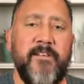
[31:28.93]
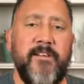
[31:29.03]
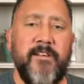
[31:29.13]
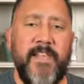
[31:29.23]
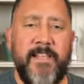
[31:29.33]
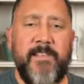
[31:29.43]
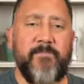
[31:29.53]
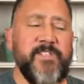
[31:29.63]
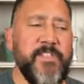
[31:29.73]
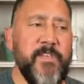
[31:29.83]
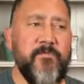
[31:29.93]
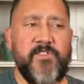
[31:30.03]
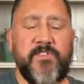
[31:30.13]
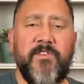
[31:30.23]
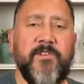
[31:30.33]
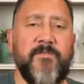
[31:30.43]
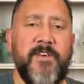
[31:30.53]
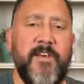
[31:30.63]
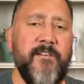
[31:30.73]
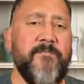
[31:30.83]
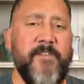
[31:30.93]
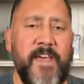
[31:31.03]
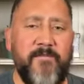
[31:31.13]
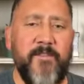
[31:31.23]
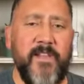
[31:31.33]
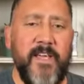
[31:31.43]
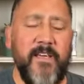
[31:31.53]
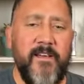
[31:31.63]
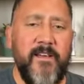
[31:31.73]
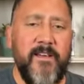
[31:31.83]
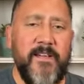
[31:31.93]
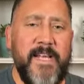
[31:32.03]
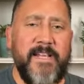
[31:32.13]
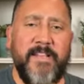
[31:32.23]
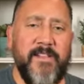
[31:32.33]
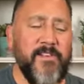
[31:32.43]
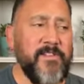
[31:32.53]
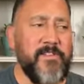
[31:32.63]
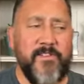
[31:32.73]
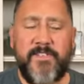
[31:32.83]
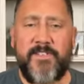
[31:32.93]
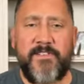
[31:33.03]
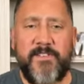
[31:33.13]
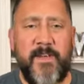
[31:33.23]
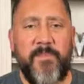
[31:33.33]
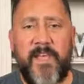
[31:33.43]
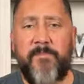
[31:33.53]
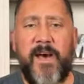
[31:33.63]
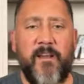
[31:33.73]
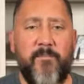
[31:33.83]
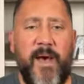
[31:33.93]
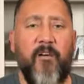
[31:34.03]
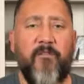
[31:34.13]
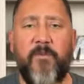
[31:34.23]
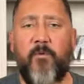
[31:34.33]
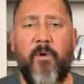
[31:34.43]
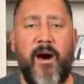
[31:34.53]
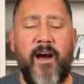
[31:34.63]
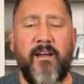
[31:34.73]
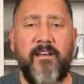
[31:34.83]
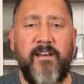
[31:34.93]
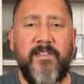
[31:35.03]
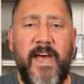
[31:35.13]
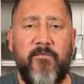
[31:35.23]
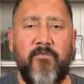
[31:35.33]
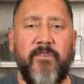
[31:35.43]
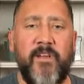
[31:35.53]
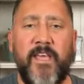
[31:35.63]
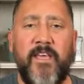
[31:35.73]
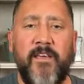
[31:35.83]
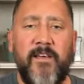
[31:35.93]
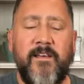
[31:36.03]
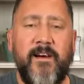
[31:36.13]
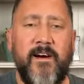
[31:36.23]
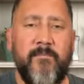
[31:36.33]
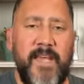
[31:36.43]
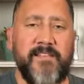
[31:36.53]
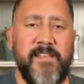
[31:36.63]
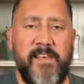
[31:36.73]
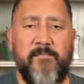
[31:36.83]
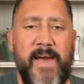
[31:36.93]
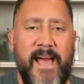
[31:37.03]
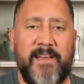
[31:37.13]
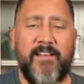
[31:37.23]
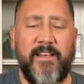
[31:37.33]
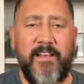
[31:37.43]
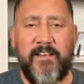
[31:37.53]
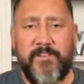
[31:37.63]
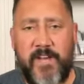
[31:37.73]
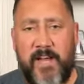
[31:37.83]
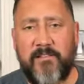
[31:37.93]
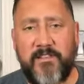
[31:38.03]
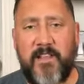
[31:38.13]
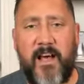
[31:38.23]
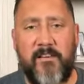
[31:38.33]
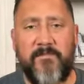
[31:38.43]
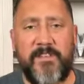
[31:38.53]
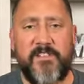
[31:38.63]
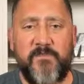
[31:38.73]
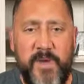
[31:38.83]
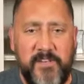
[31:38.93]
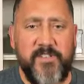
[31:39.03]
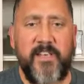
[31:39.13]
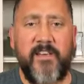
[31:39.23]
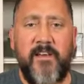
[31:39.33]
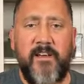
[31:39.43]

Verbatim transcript: let them see you serve faithfully there's something about a powerful walk that really uh, makes an impact in a, in a child's life especially